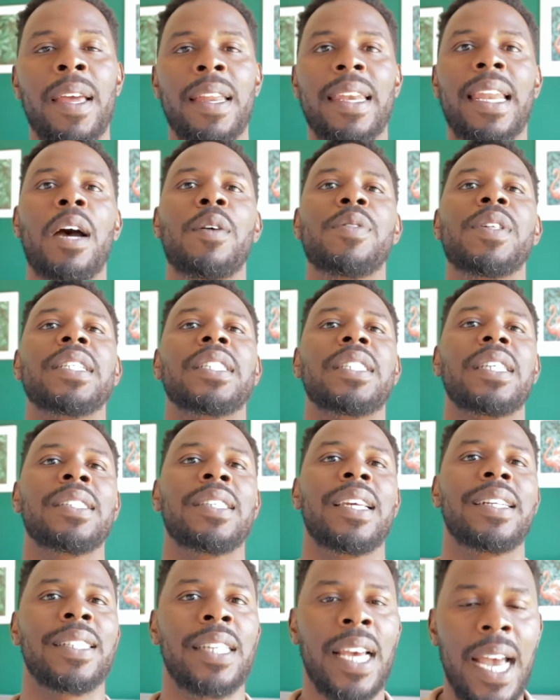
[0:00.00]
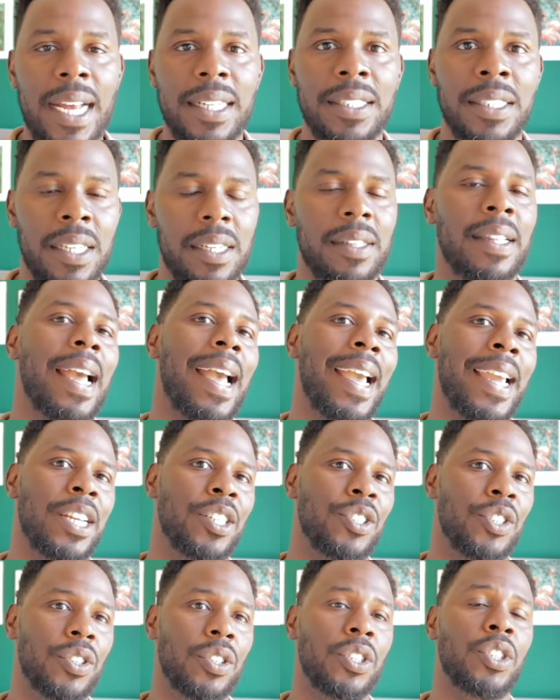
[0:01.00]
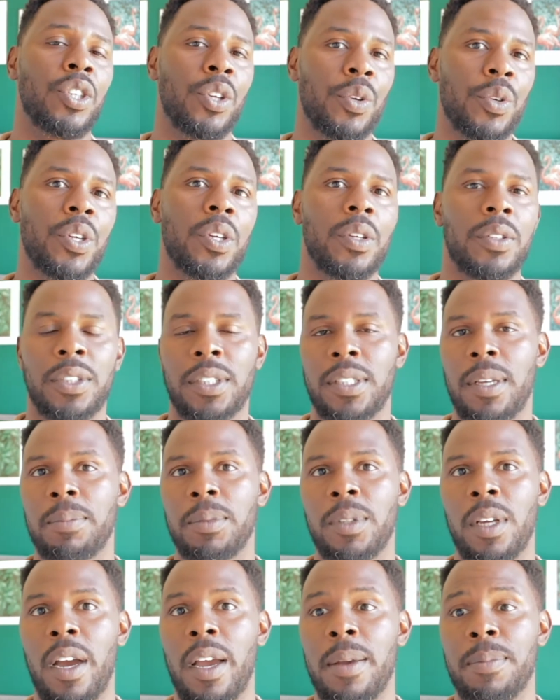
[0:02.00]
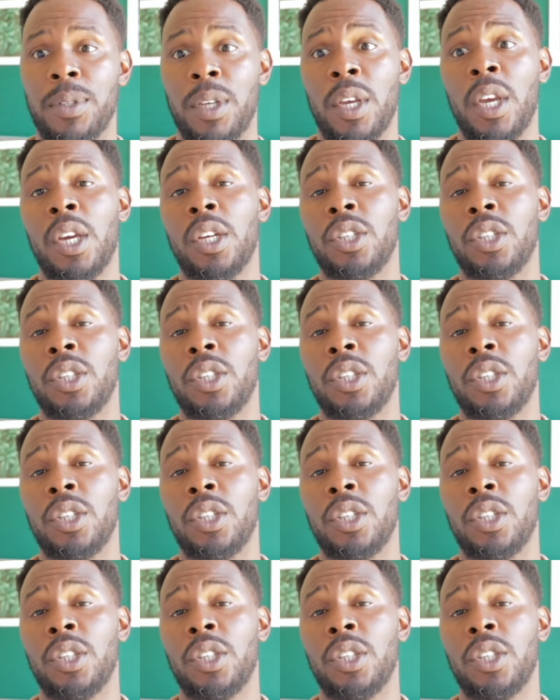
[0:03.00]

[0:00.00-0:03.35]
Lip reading: Now, this is a tactic that agents do use sometimes